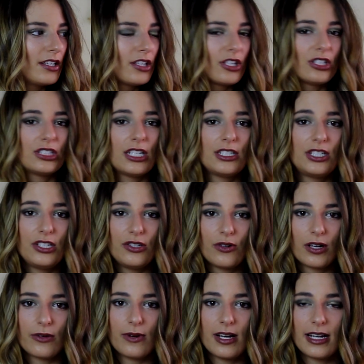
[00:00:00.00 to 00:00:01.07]
There's a
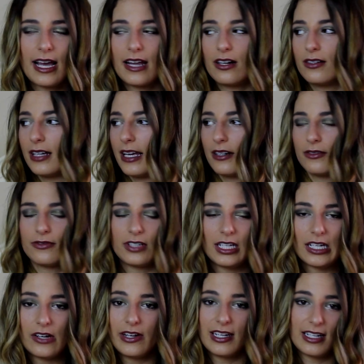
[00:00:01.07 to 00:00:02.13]
Dior one. I don't feel
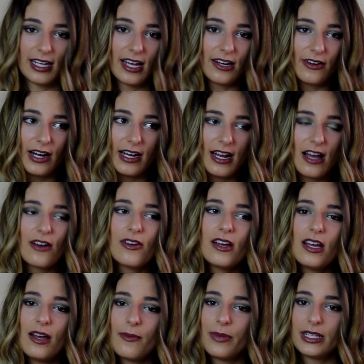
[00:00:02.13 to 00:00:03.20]
like going to get it right now,
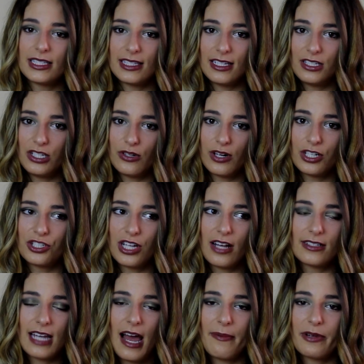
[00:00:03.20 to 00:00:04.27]
but it's the Dior
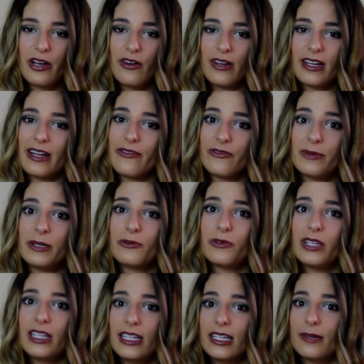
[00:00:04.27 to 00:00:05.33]
Gel Top Coat, and I've been
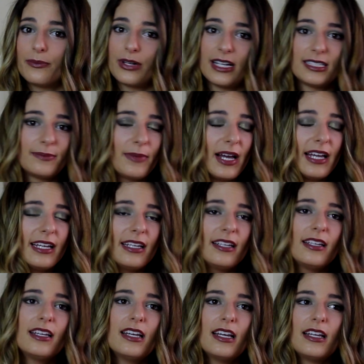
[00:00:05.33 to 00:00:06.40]
really impressed by
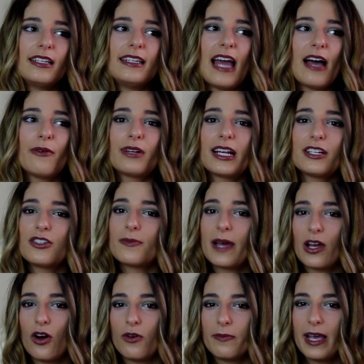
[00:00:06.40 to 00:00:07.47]
it. Not when I do
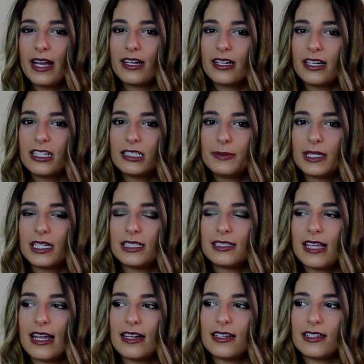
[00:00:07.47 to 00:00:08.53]
my own manicures, because
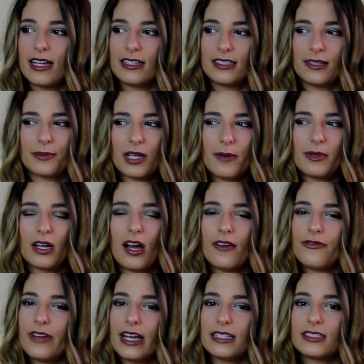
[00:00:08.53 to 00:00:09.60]
then it ends up coming
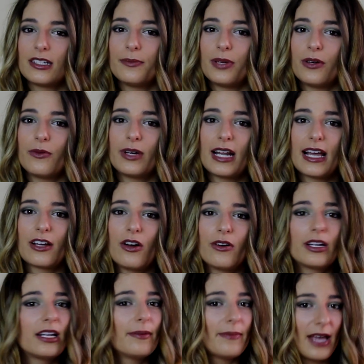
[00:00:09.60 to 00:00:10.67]
off faster, but when I
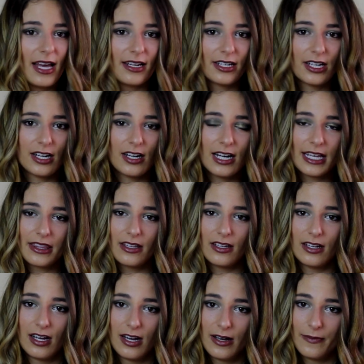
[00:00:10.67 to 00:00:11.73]
go get a manicure at
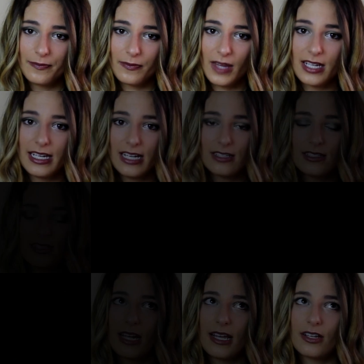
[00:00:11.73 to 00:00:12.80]
the nail
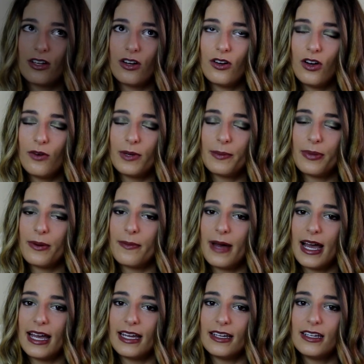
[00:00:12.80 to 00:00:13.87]
salon and I go home and put
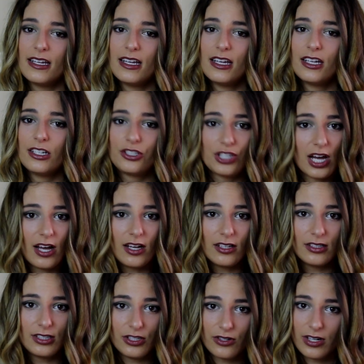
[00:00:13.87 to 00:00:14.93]
my
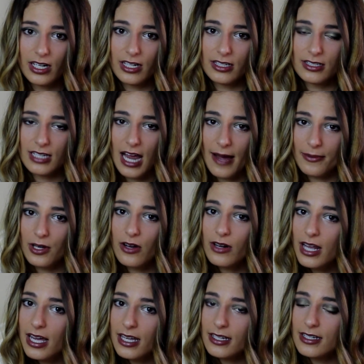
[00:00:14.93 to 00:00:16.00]
gel Dior Top Coat
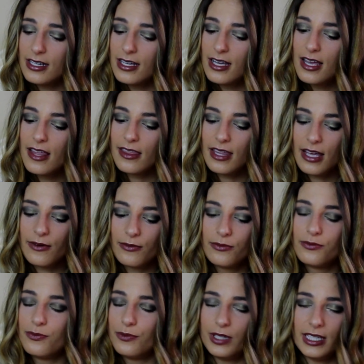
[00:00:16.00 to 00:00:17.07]
on, it
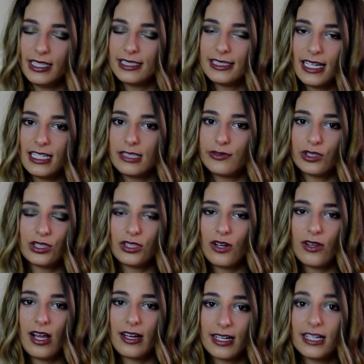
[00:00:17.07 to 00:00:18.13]
really stays for
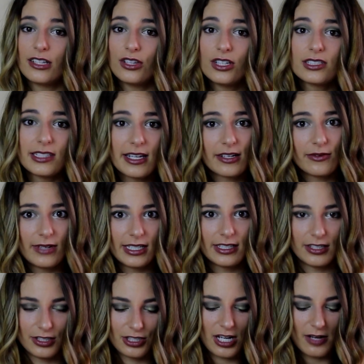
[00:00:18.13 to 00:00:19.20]
so long, and it looks like a
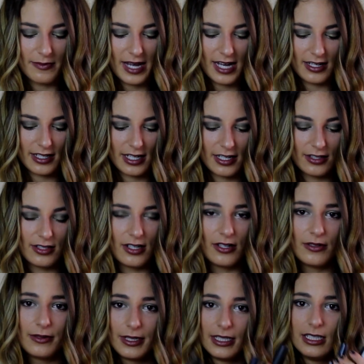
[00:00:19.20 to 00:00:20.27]
regular gel manicure.
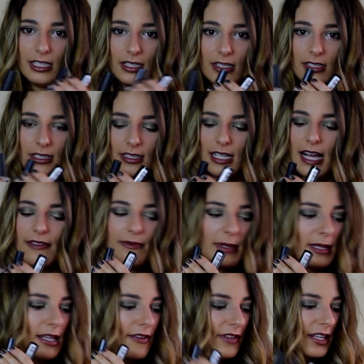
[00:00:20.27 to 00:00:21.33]
So I've
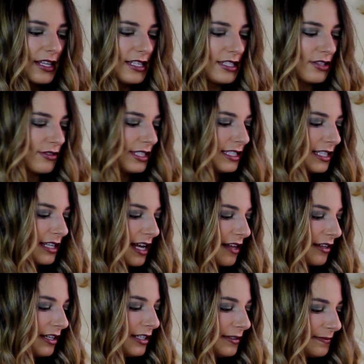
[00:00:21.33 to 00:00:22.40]
been loving these three
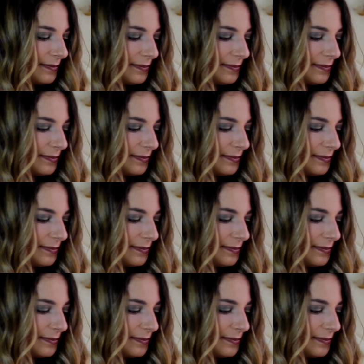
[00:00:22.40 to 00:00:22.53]
together.